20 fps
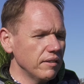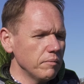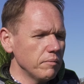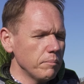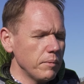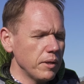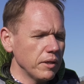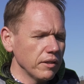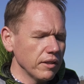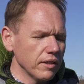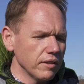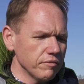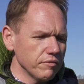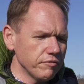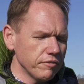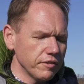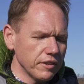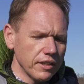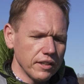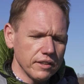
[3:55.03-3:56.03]
middle
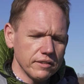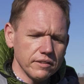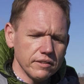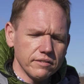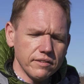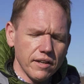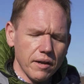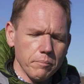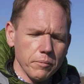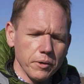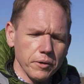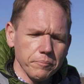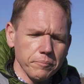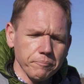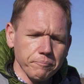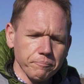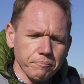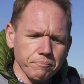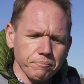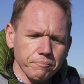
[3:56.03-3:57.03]
of December
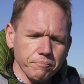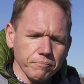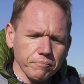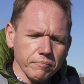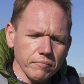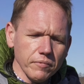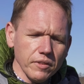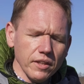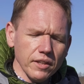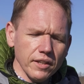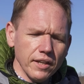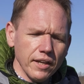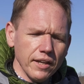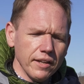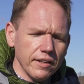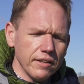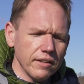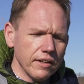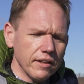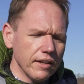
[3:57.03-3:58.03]

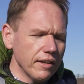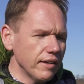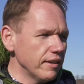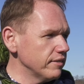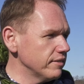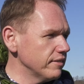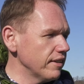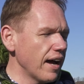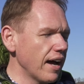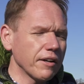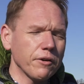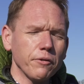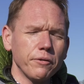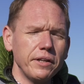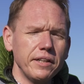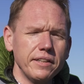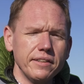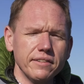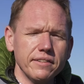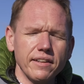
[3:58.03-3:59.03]
and it's not
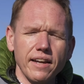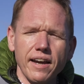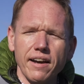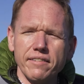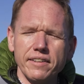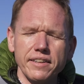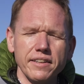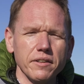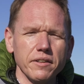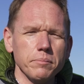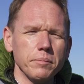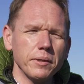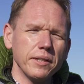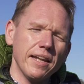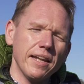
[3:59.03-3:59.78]
green out here, but